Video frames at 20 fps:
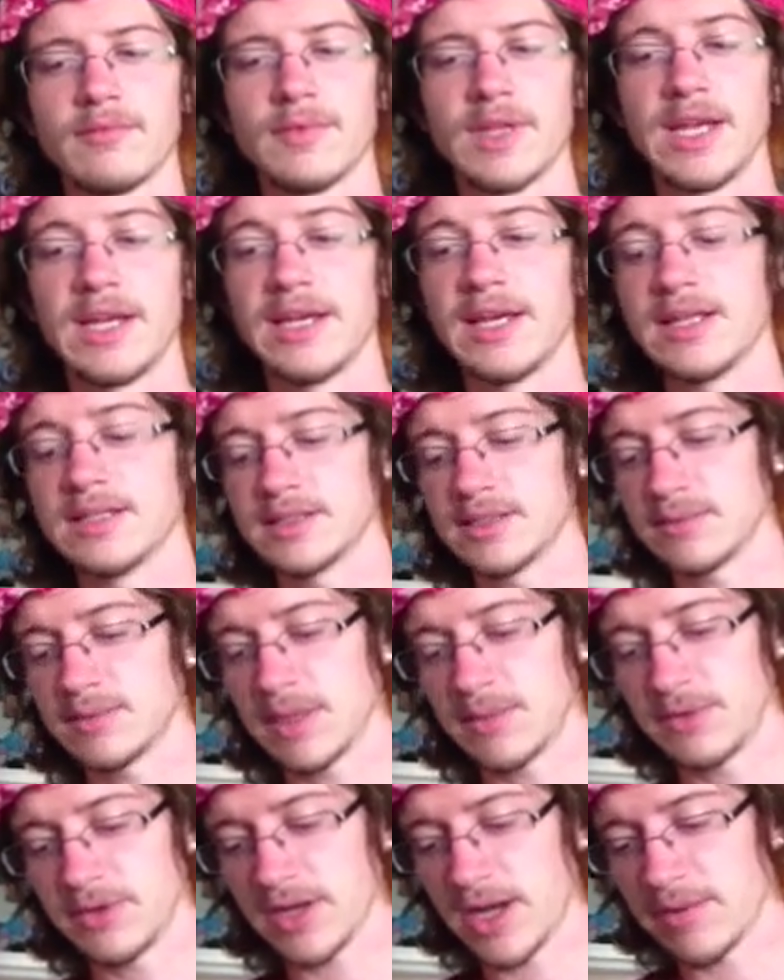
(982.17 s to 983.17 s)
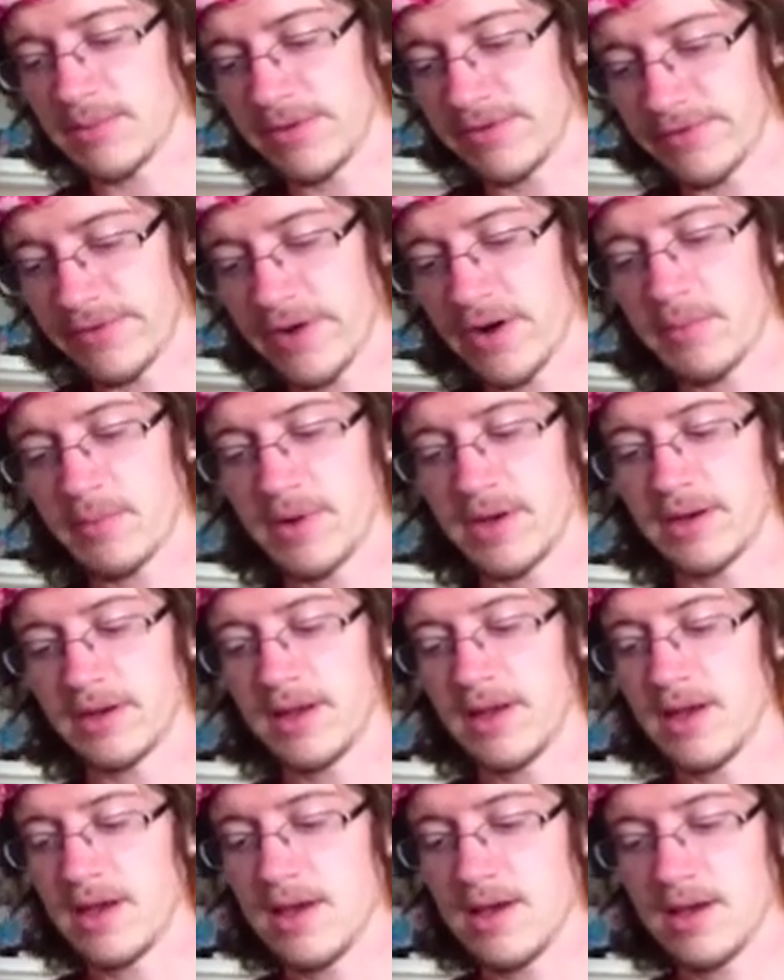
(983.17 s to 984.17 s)
And again, sometimes you got to be firm and
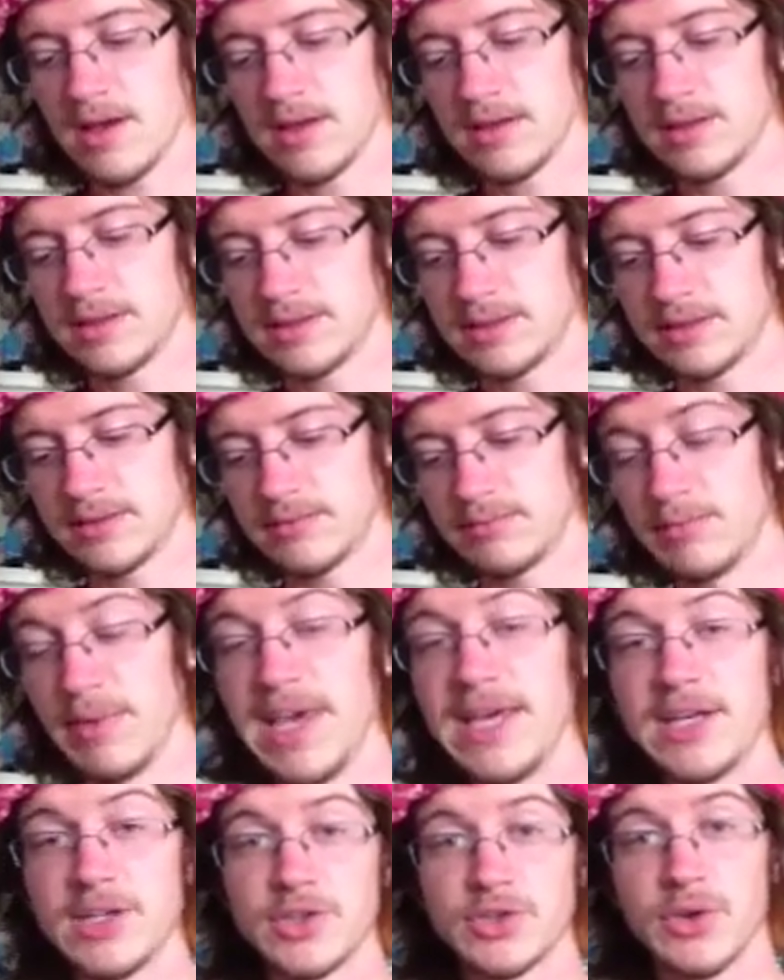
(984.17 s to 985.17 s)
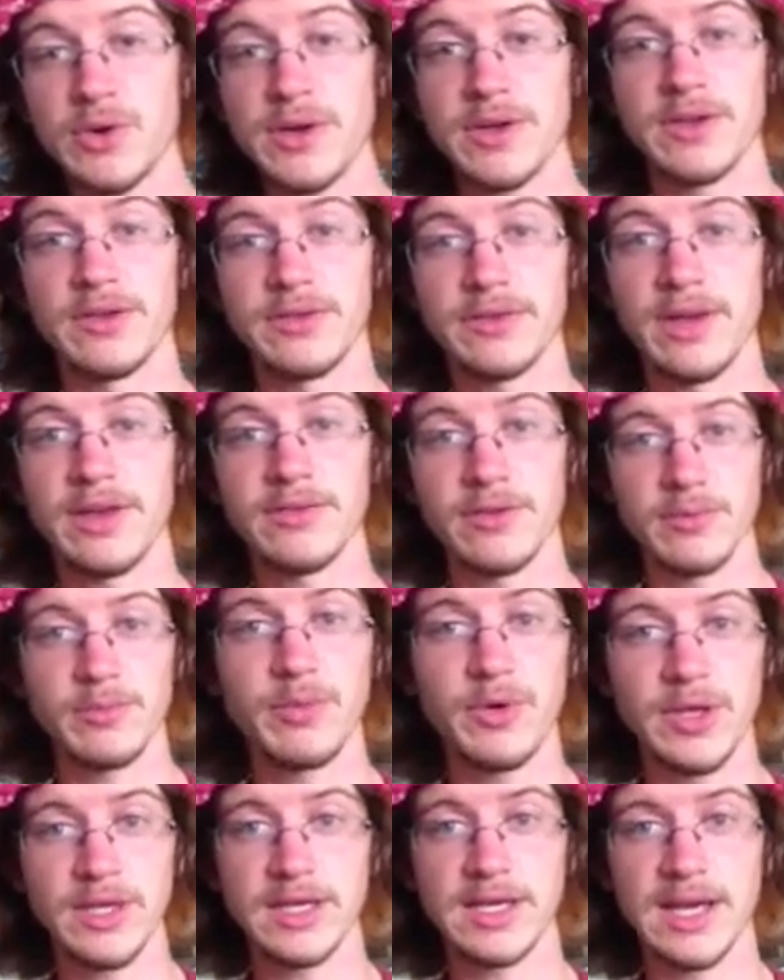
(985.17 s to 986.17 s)
make a choice. At some
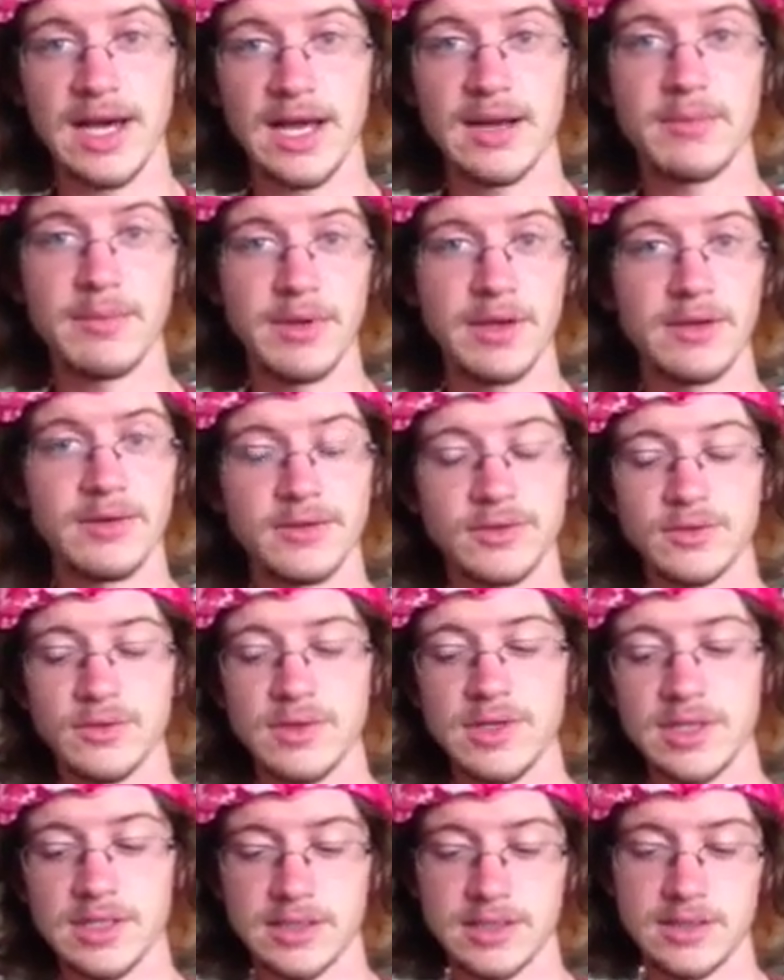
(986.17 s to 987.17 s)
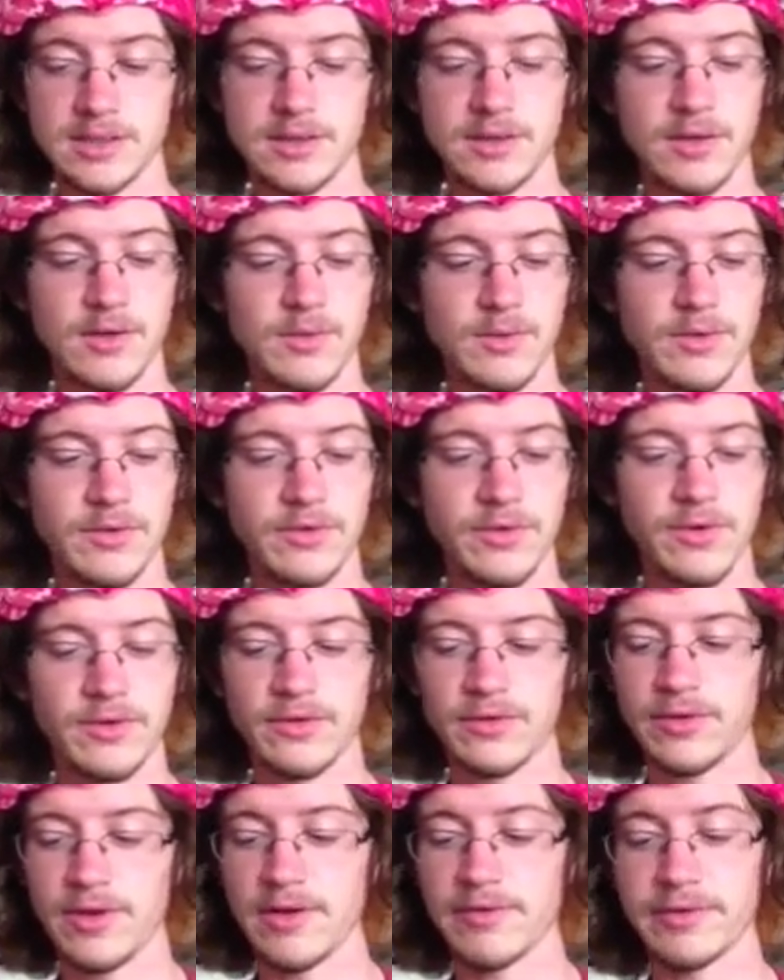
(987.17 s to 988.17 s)
point, you got to make a choice, you know, with certain
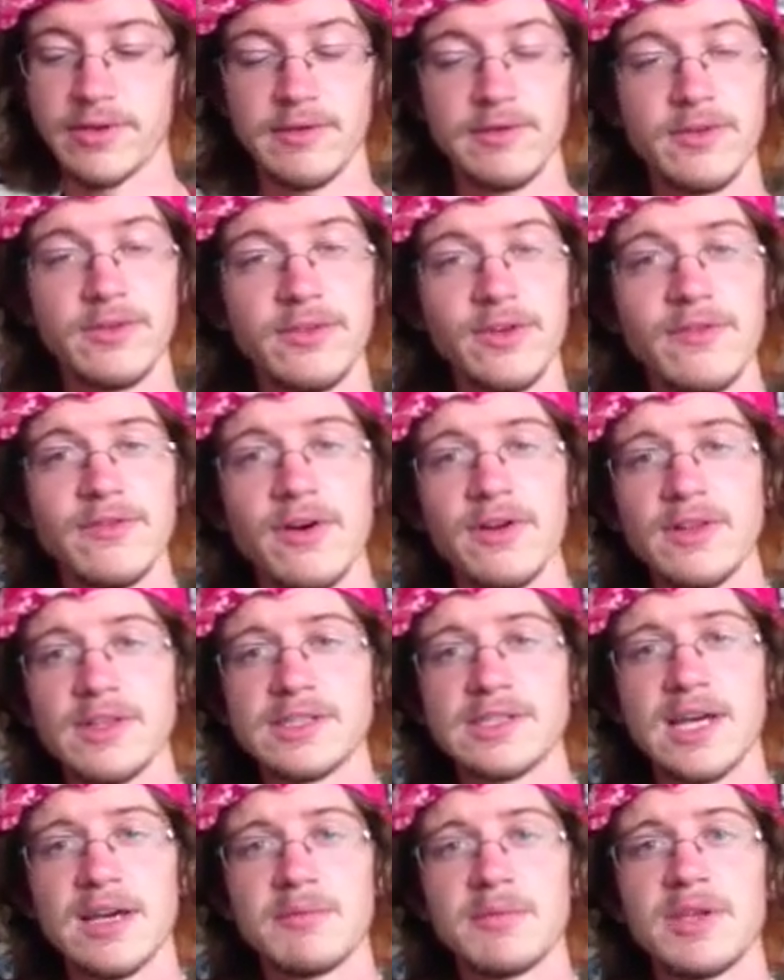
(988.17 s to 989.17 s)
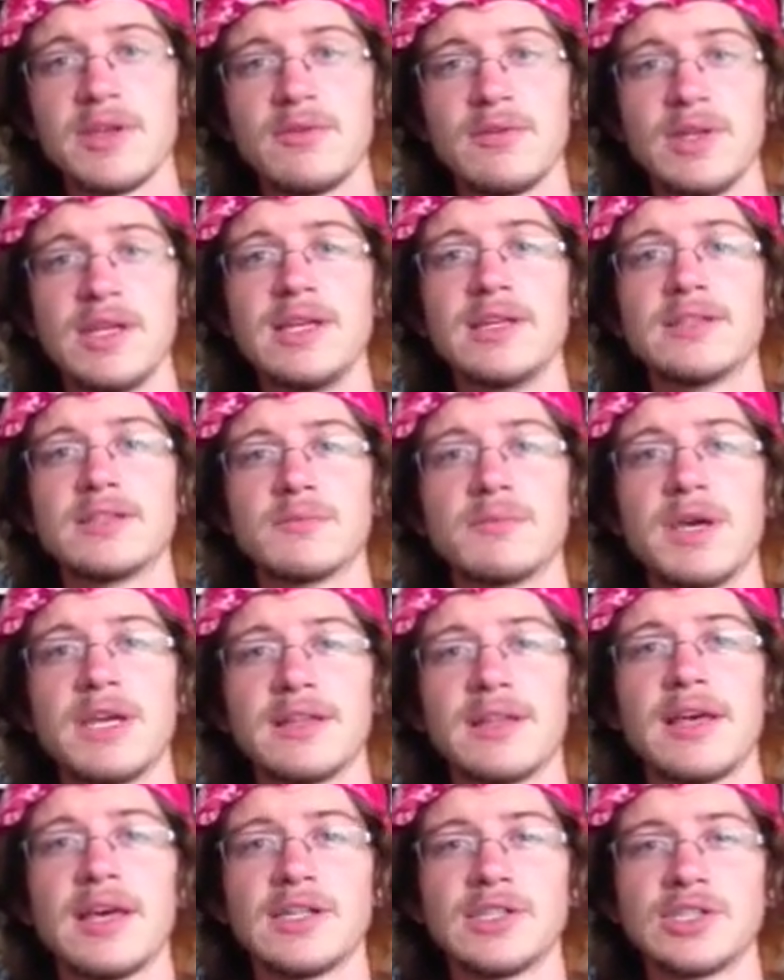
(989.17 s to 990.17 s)
stuff. Give yourself all the time that you need to
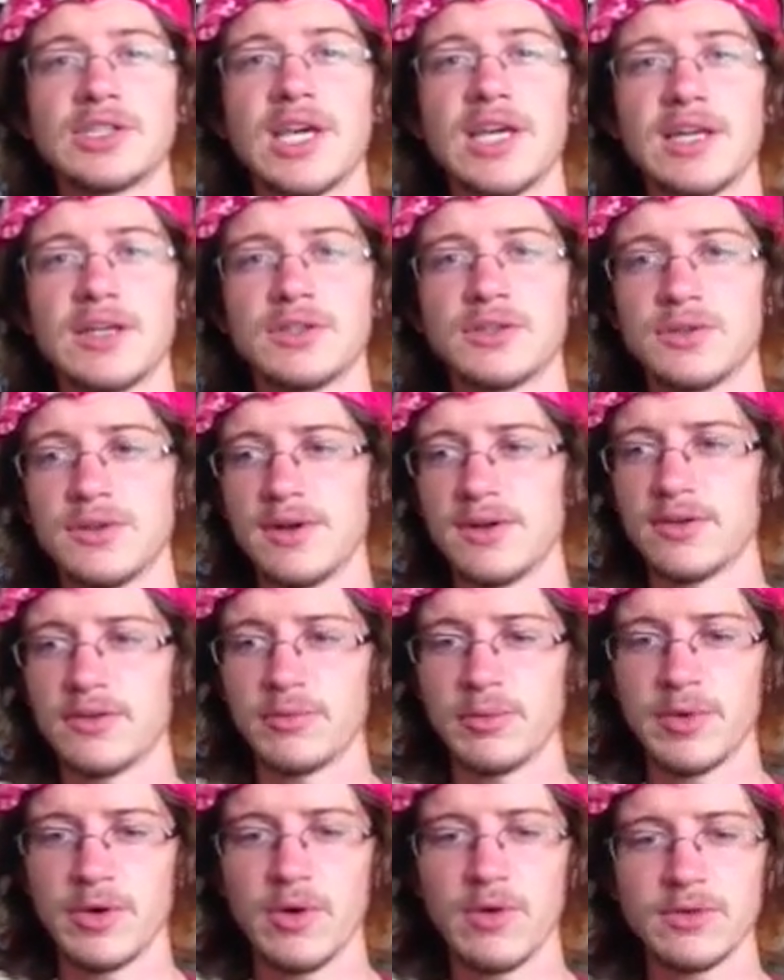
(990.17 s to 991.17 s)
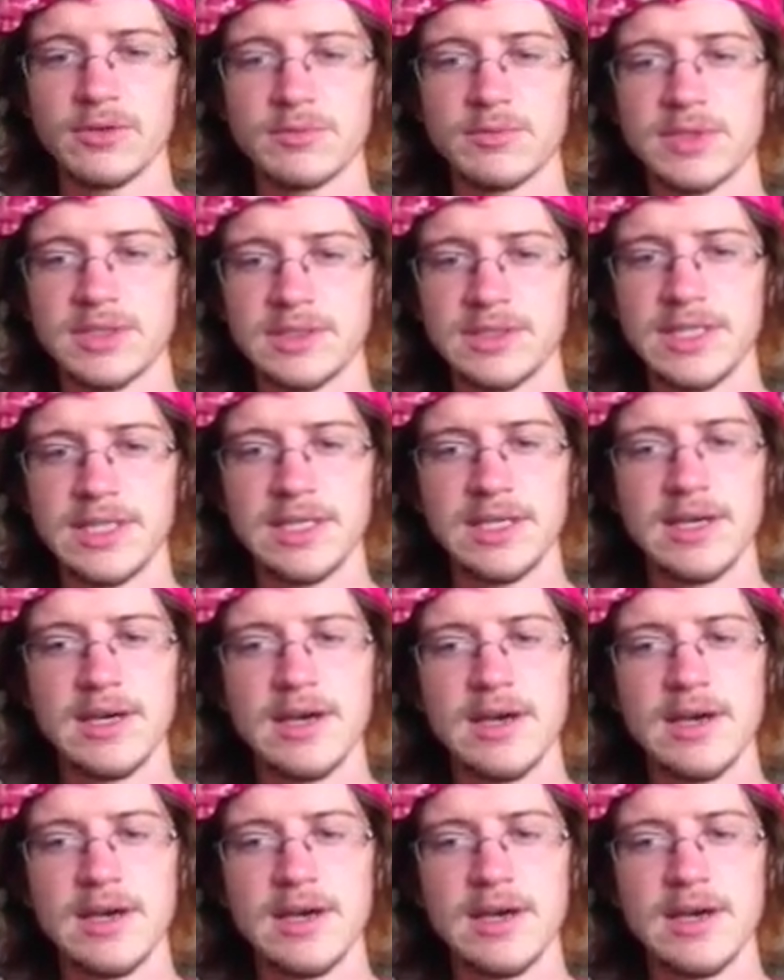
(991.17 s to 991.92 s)
make that educated choice, but ultimately,